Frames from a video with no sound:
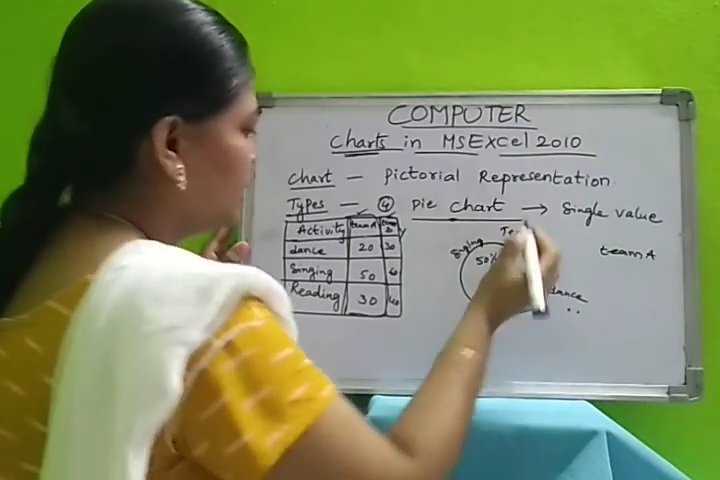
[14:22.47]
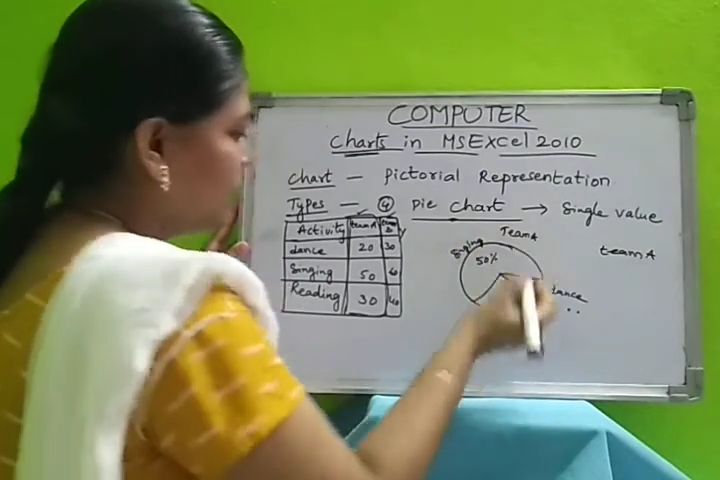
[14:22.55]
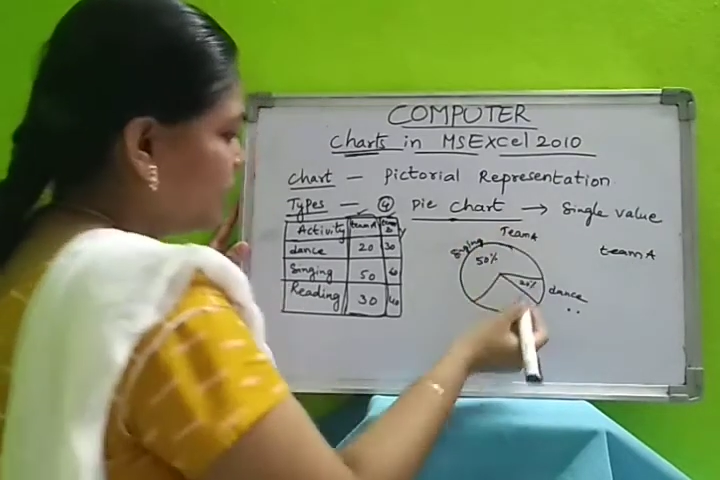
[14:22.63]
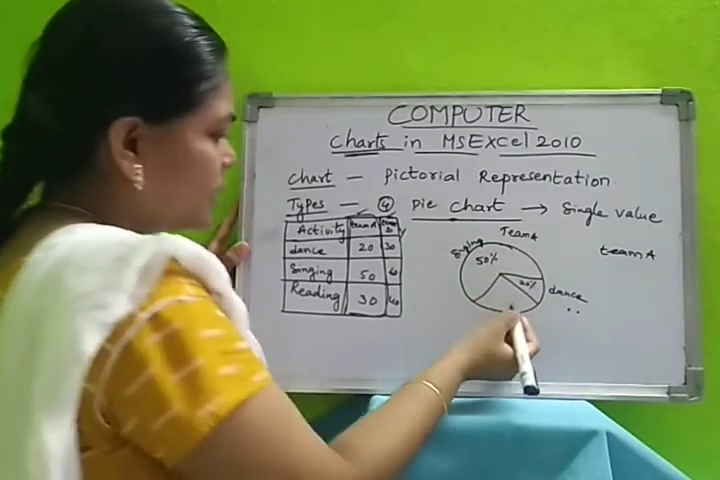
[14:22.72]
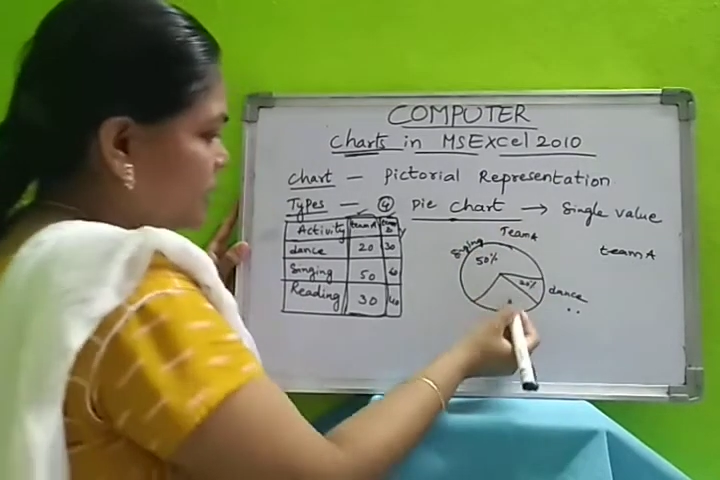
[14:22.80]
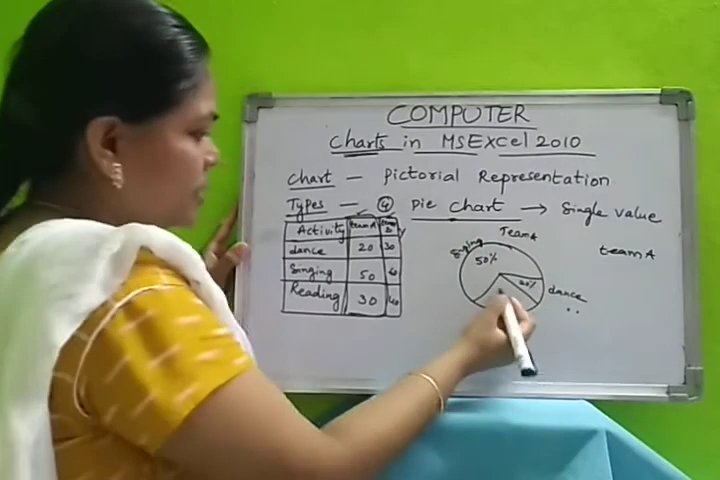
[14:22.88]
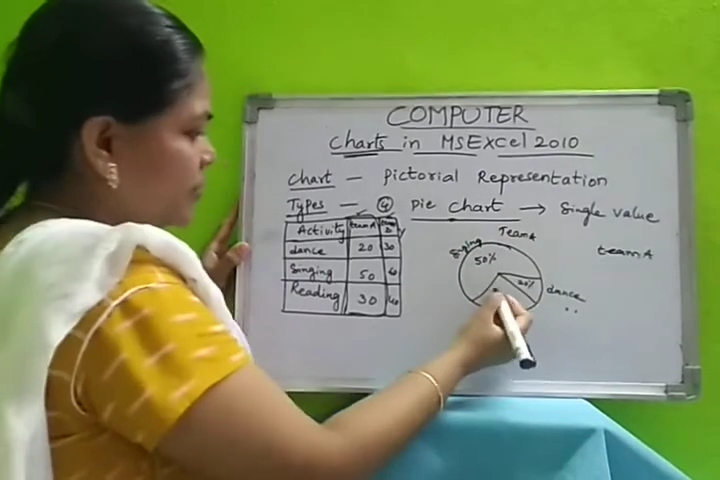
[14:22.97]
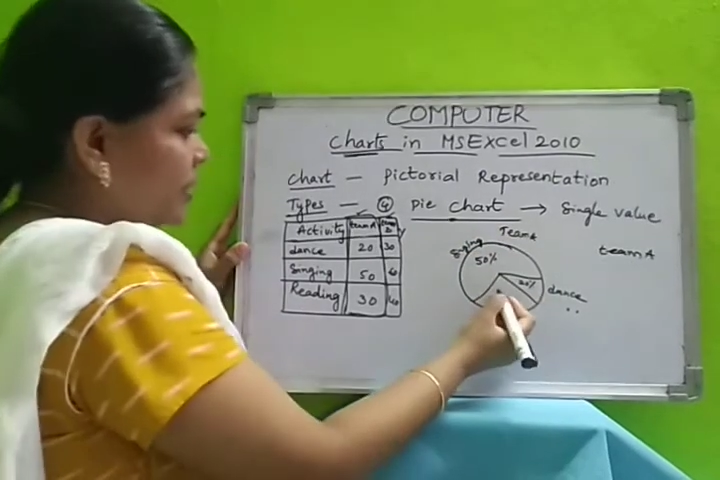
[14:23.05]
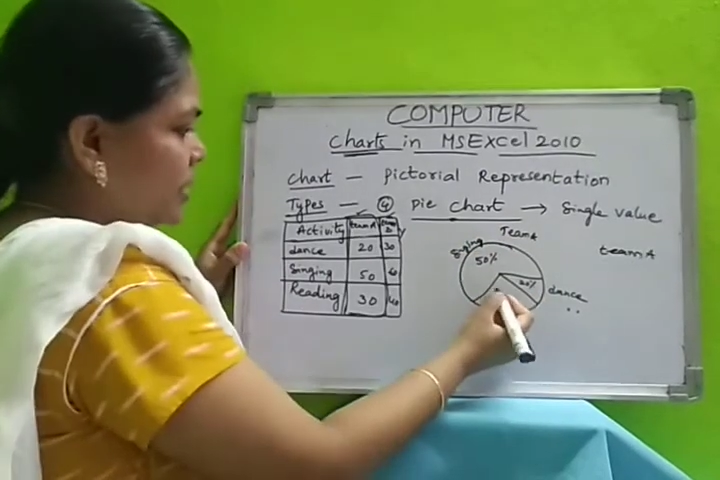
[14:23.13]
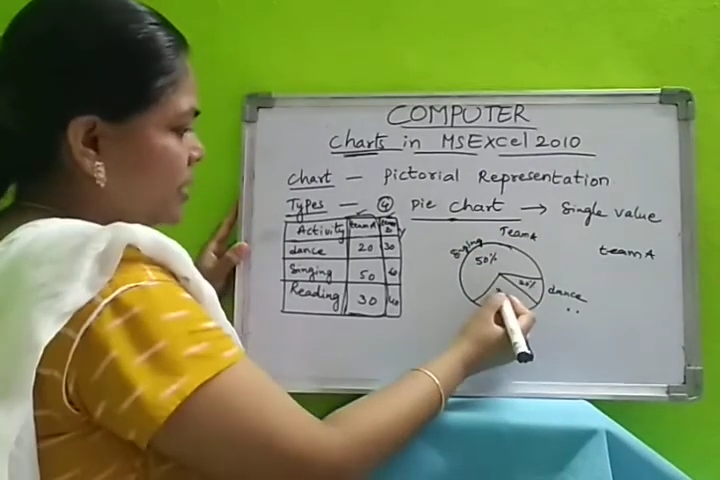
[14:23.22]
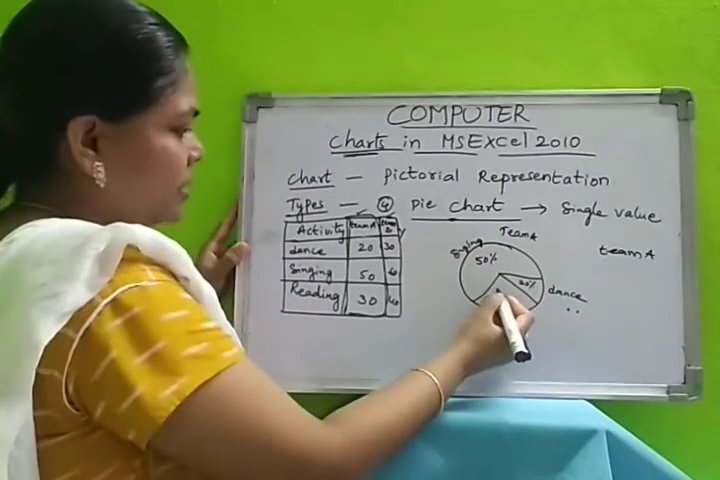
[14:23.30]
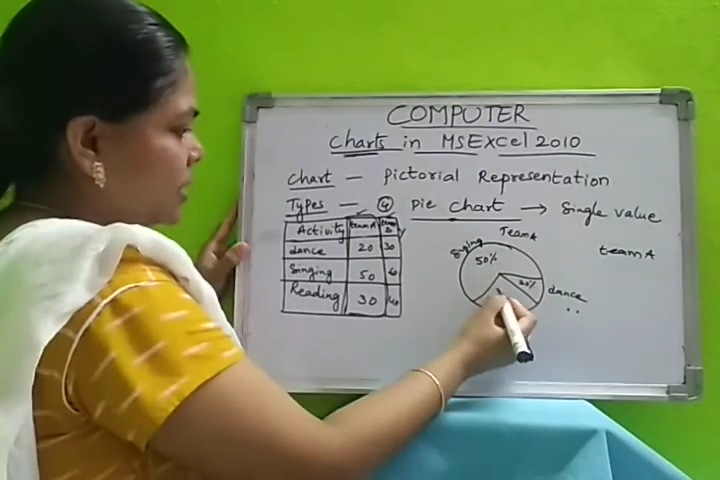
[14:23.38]
and
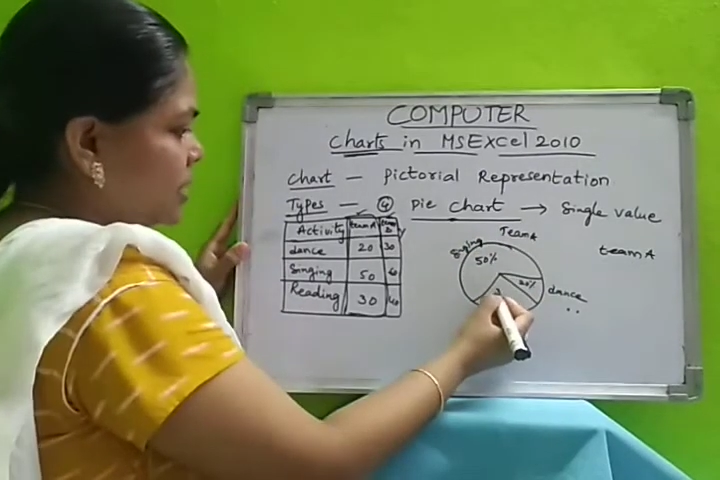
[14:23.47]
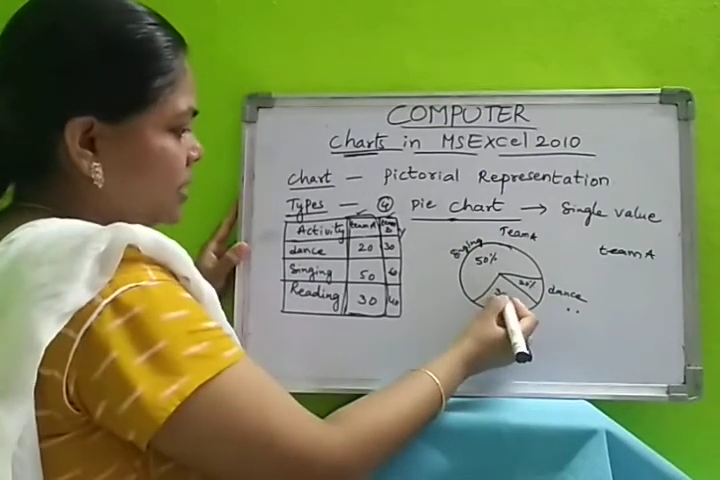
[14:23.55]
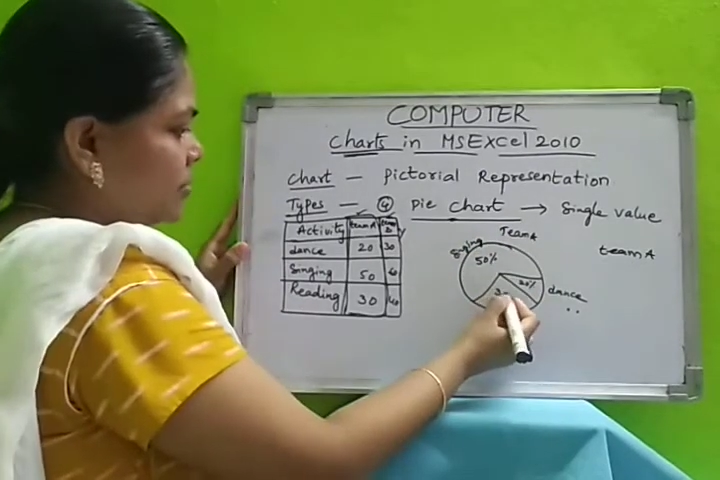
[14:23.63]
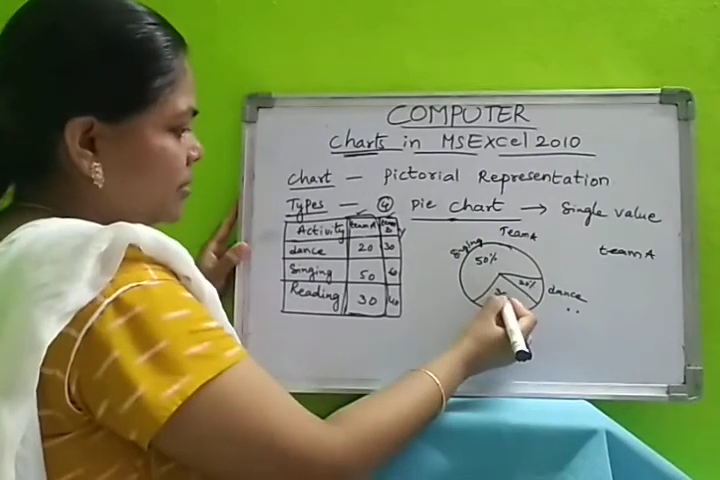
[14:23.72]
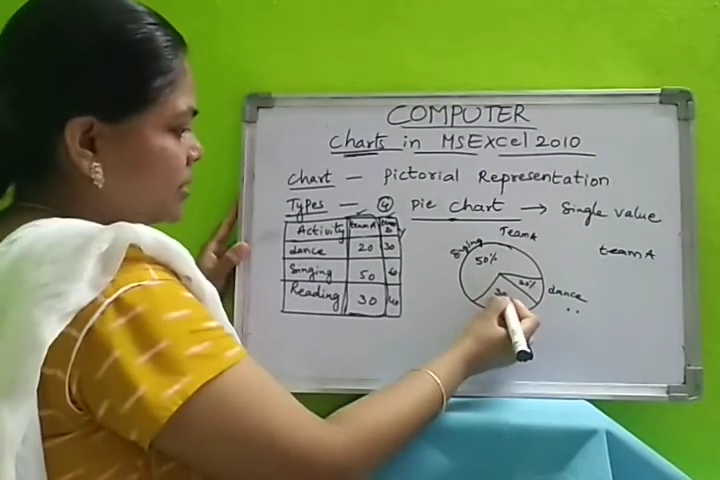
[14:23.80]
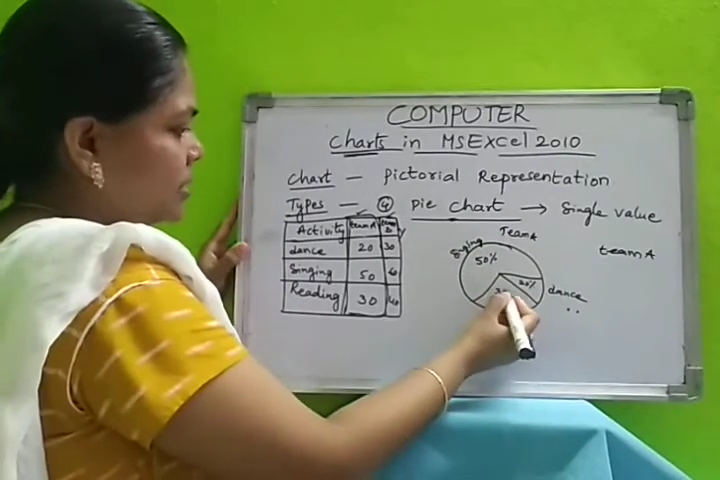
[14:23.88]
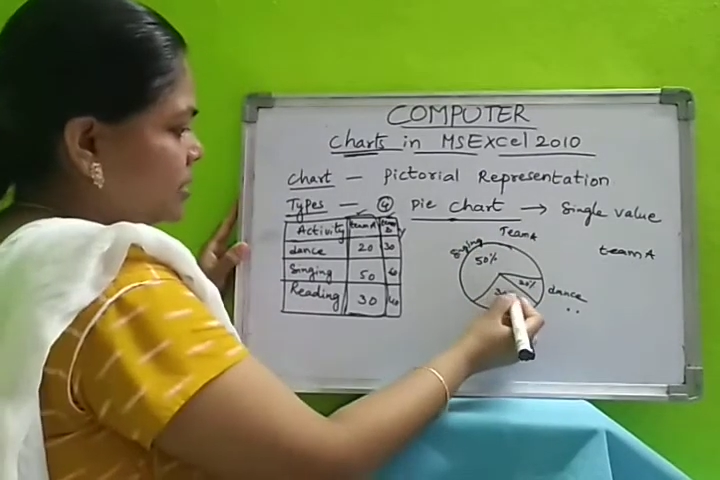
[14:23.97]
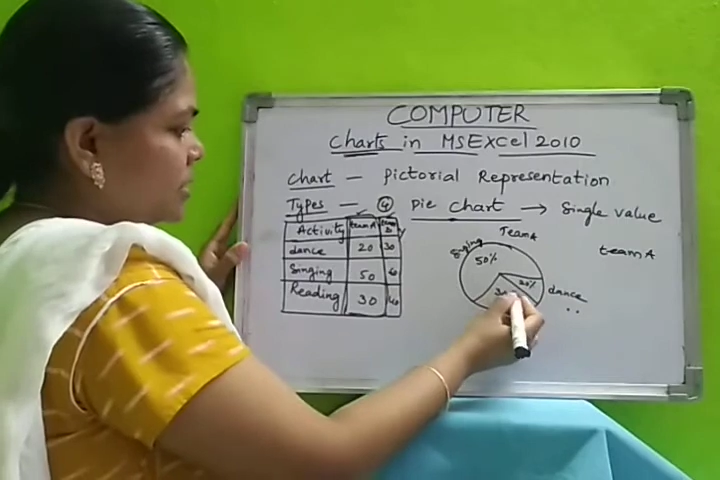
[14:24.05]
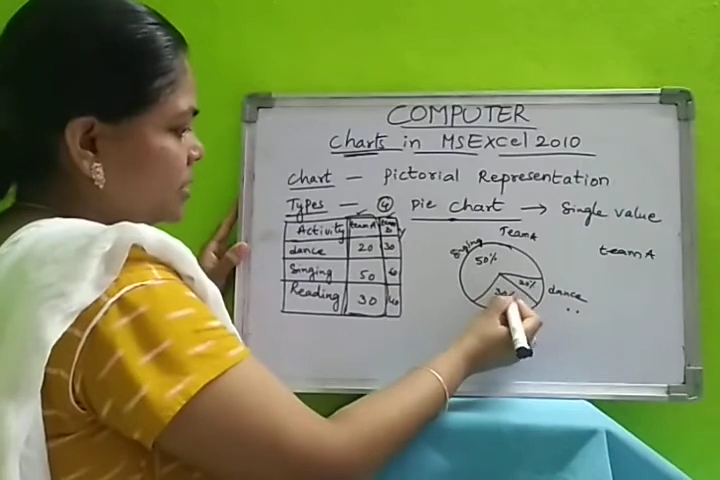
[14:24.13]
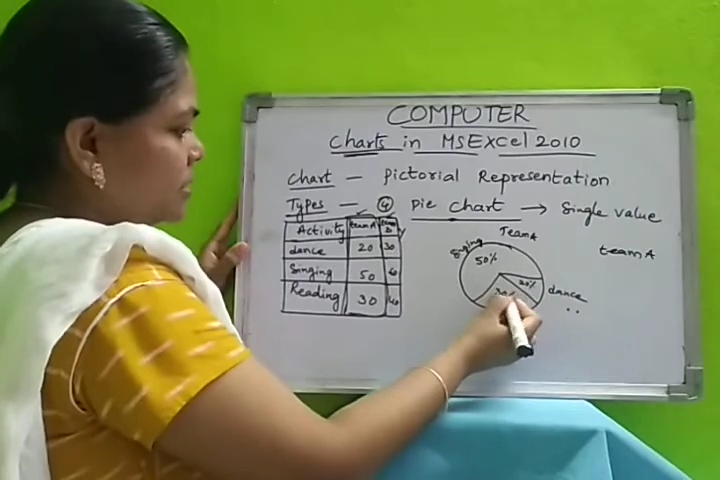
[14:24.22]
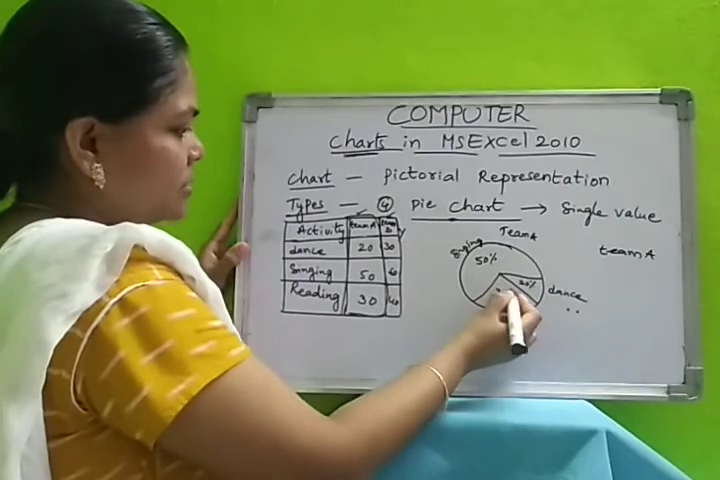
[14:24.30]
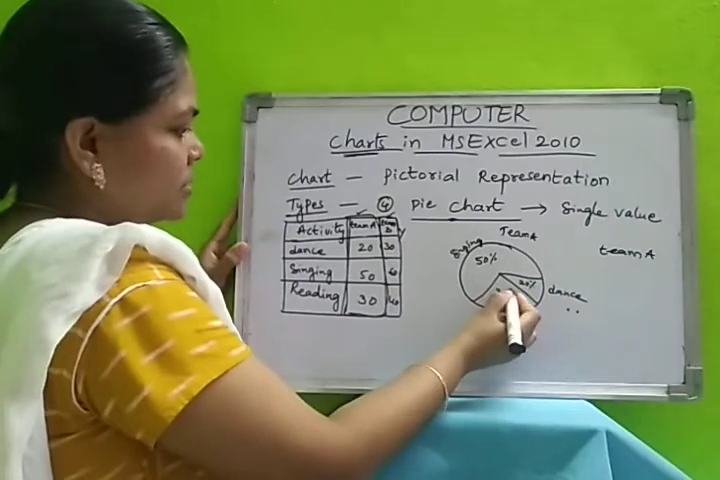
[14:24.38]
remaining 30%
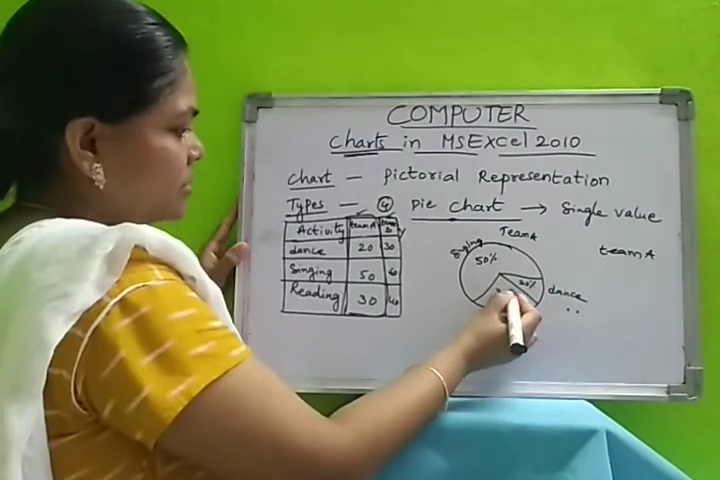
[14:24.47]
is